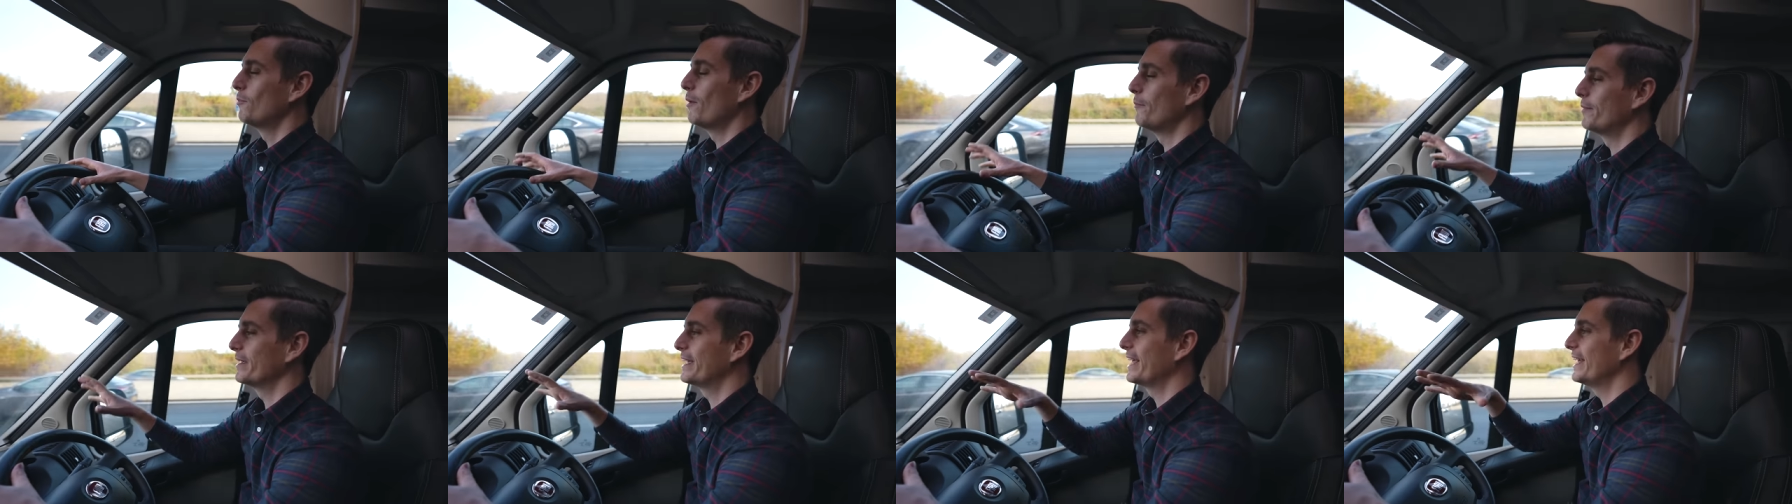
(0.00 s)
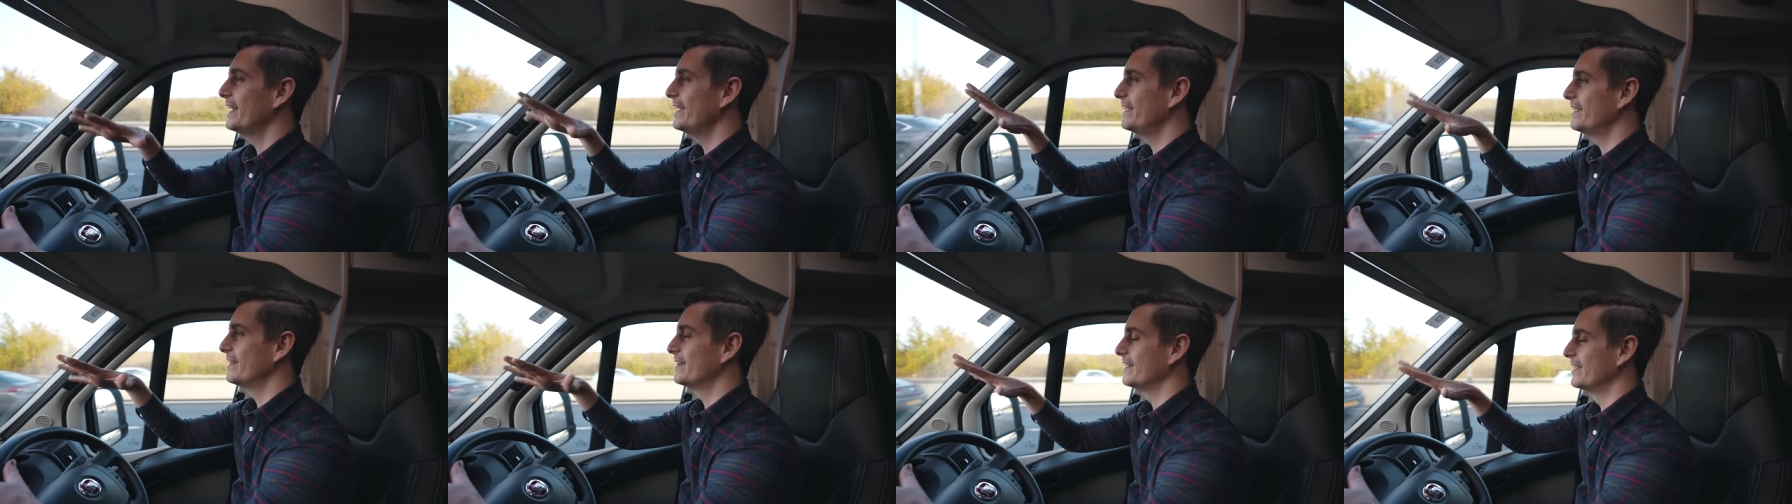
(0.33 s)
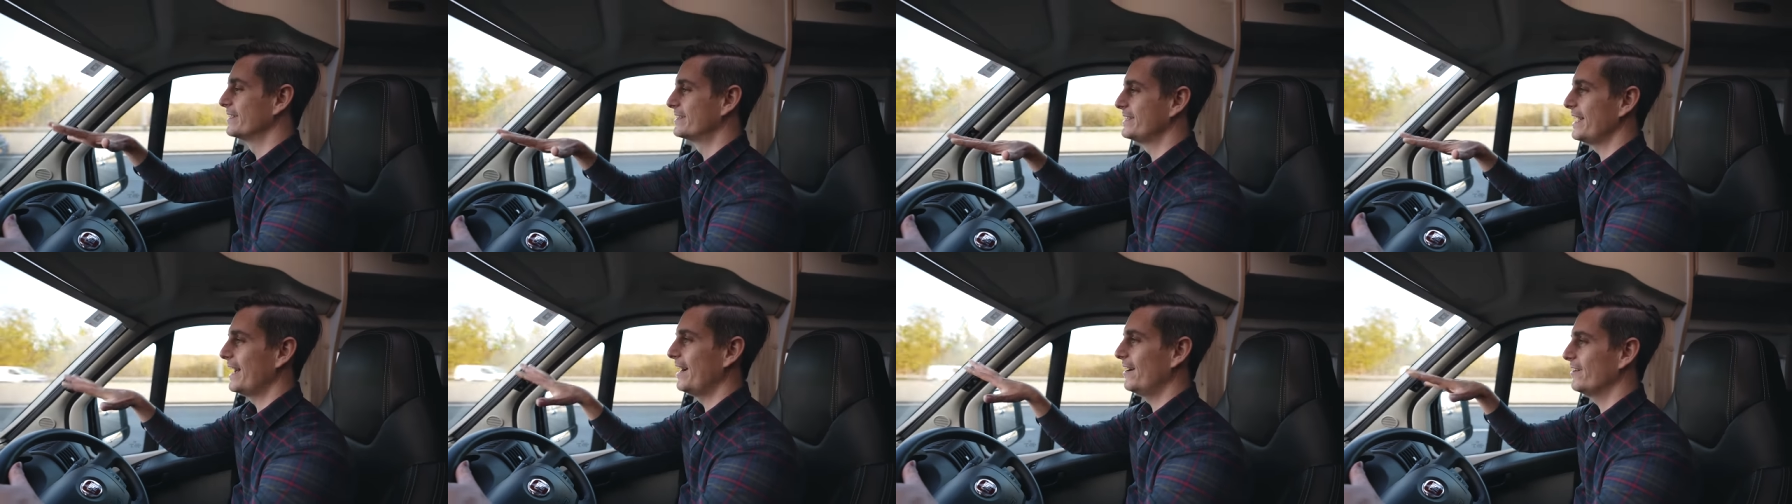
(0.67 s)
when we get into the
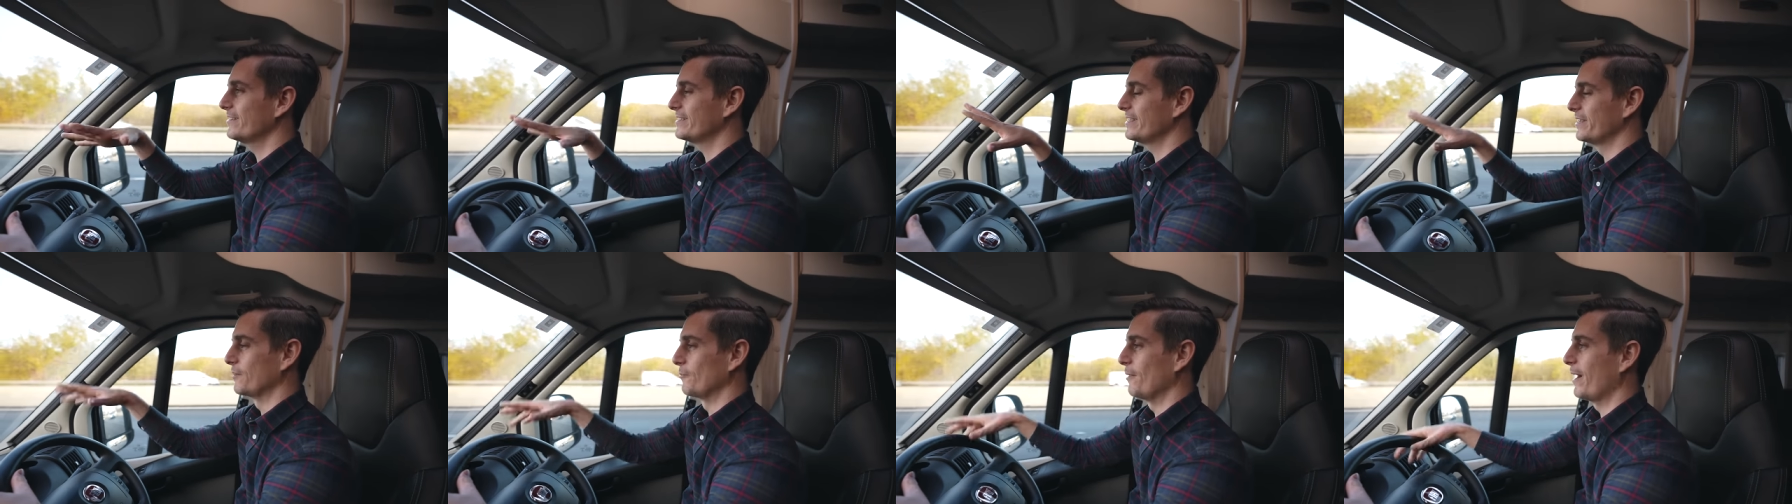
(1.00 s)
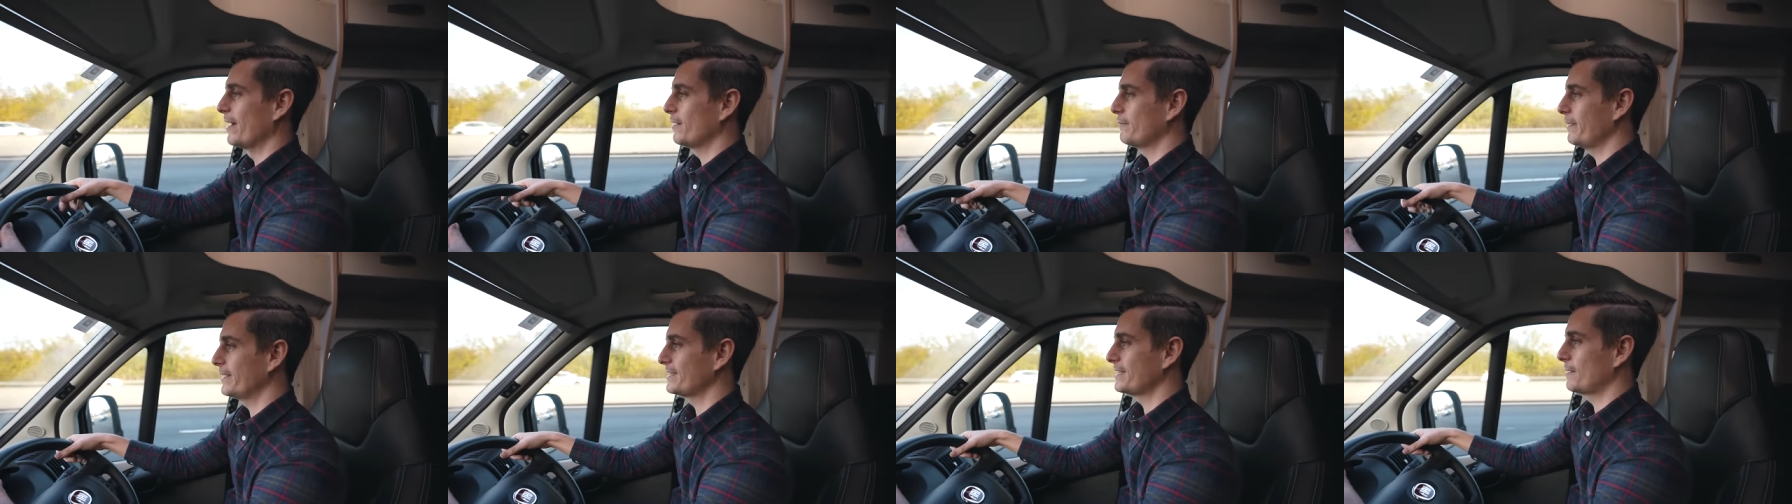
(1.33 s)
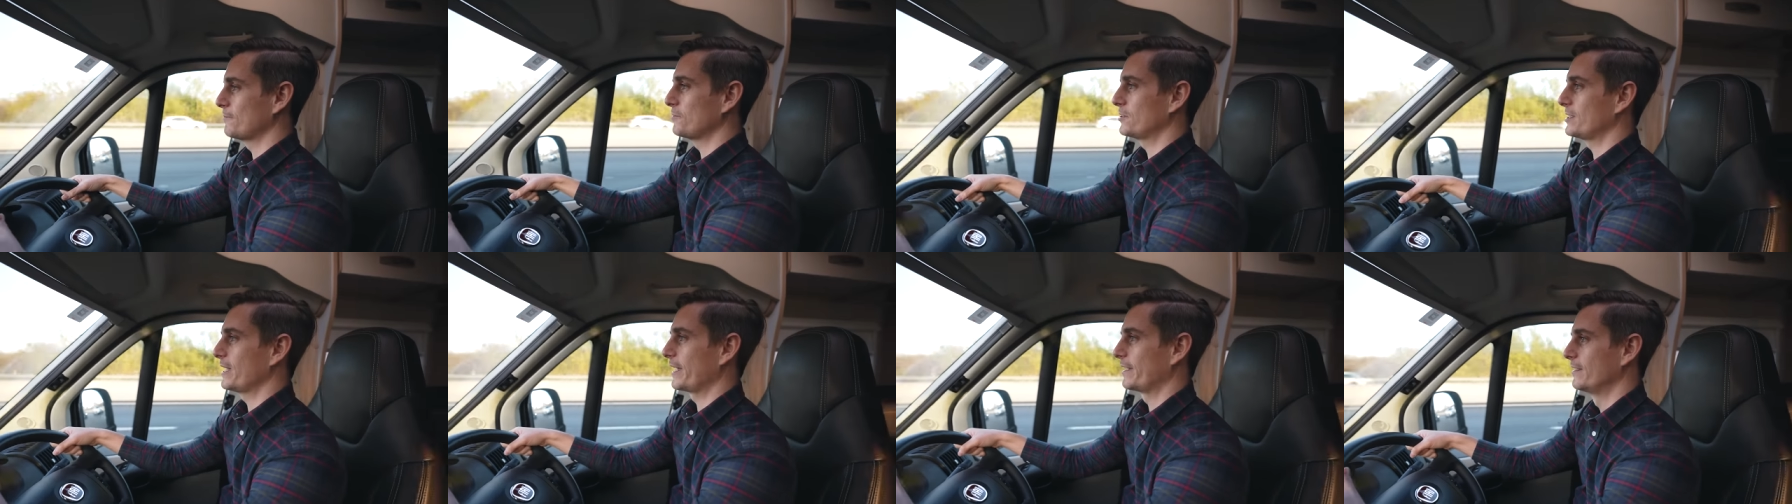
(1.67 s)
towns and the roundabouts, I'm
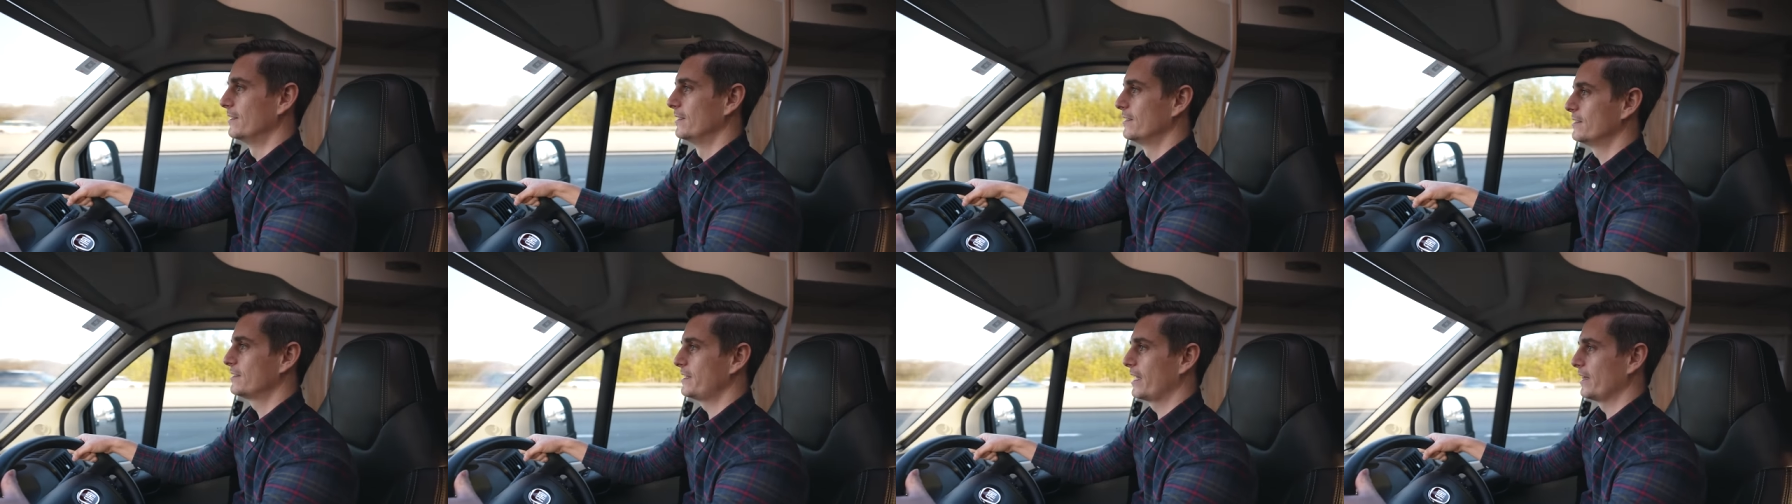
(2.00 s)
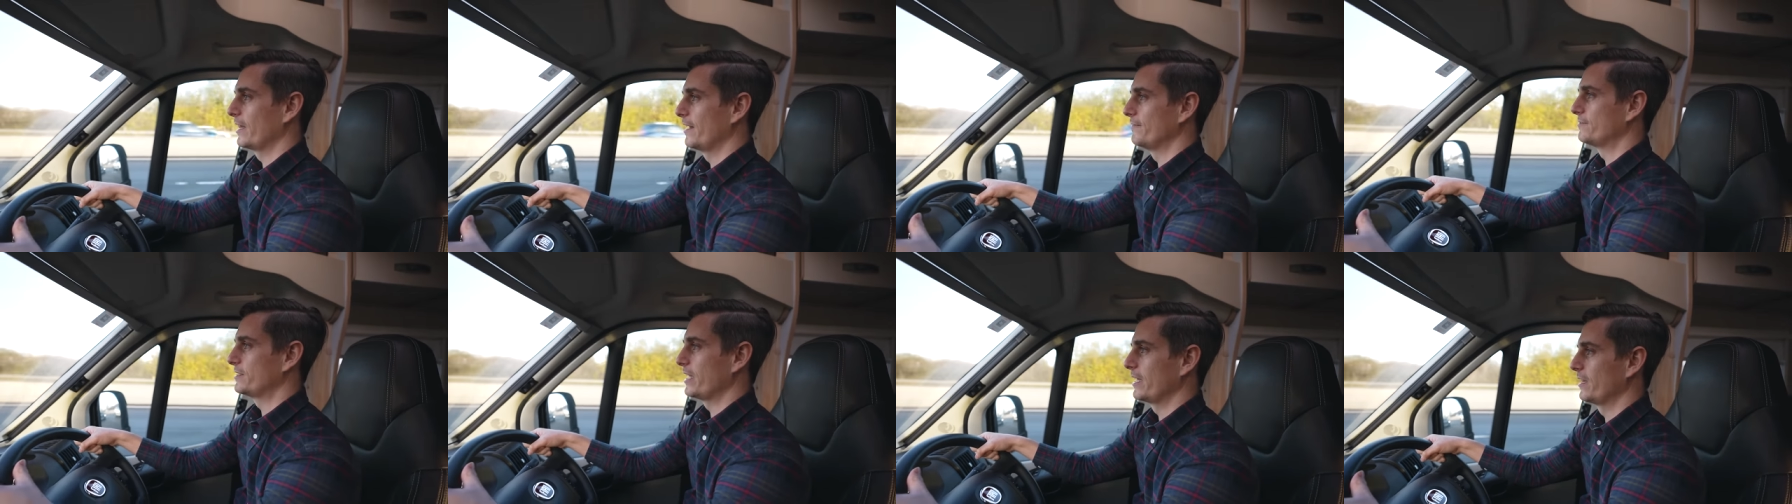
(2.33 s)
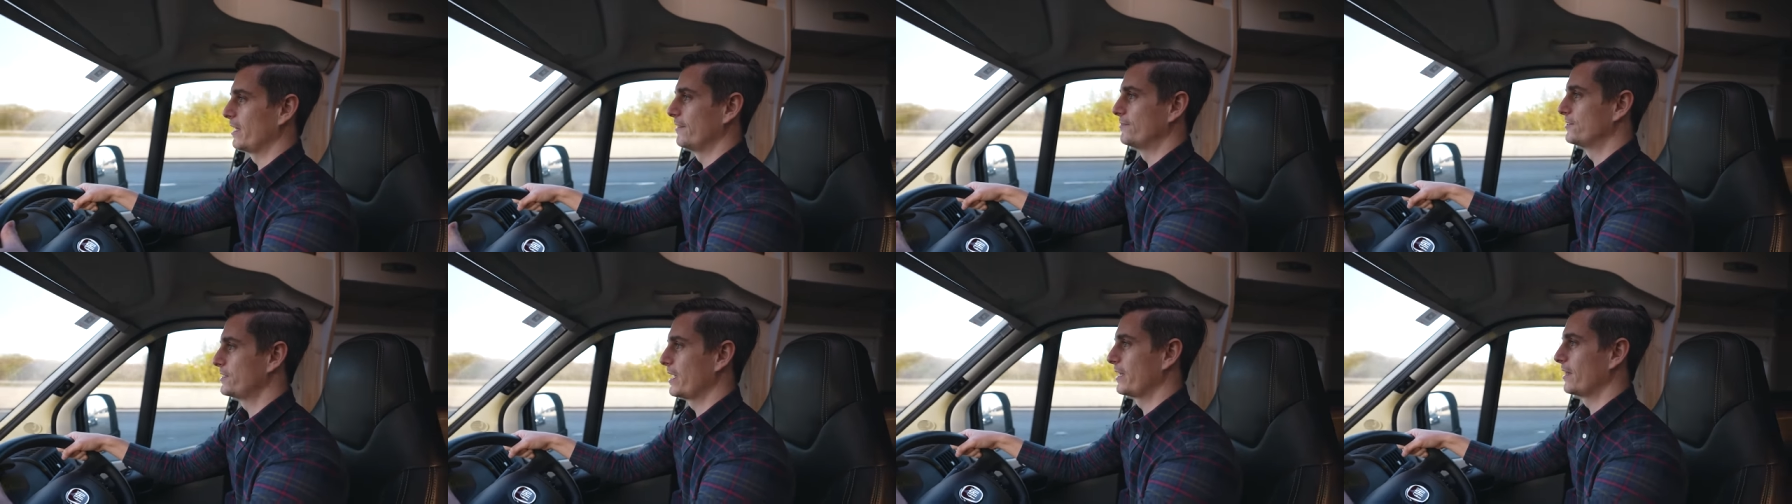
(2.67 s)
just like, stay left, stay
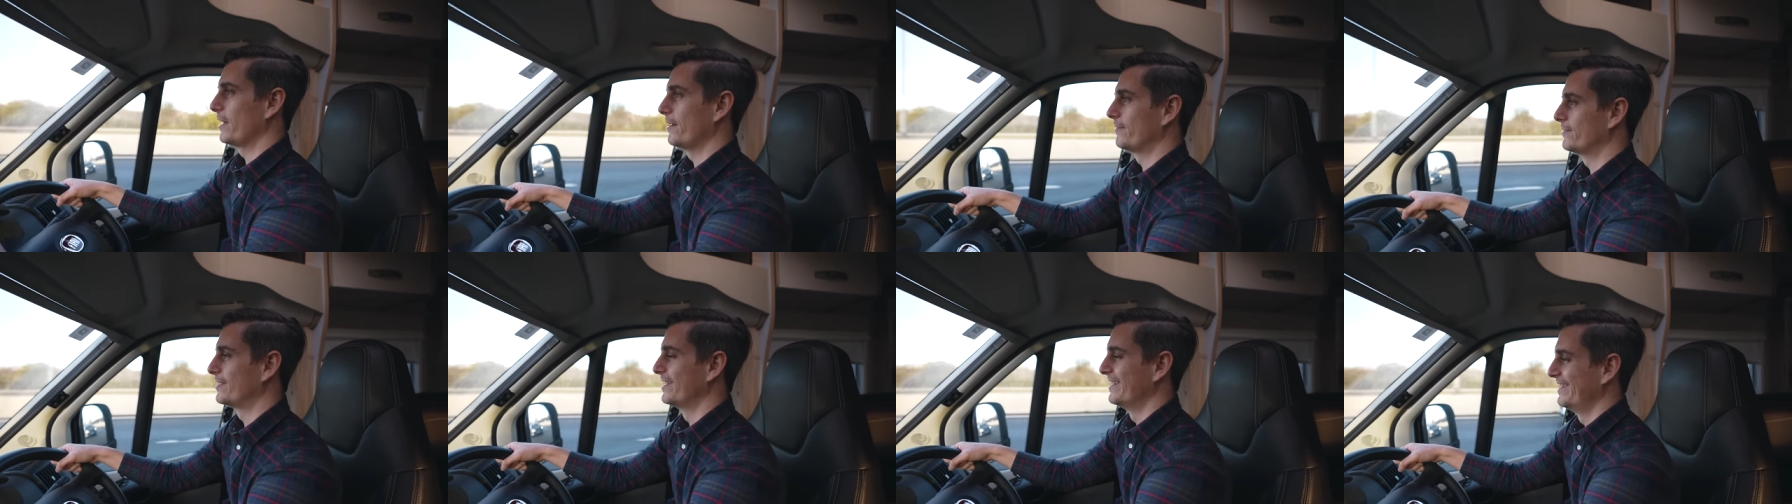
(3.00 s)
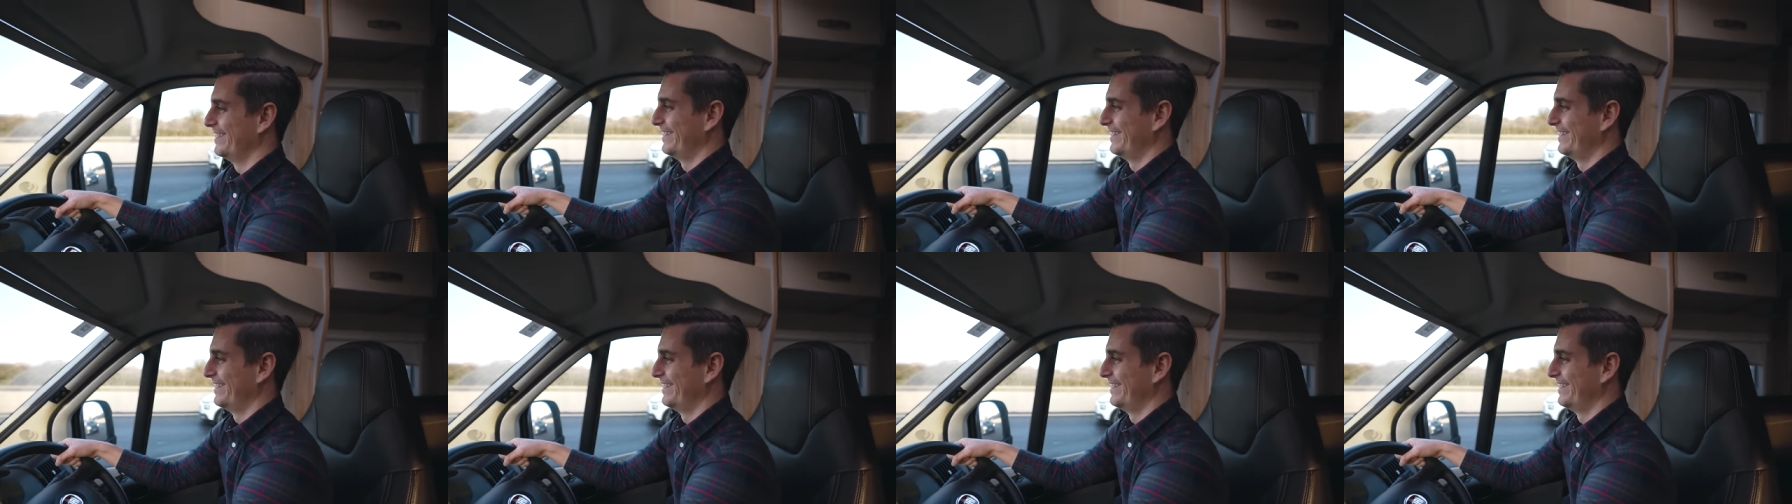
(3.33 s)
left, stay left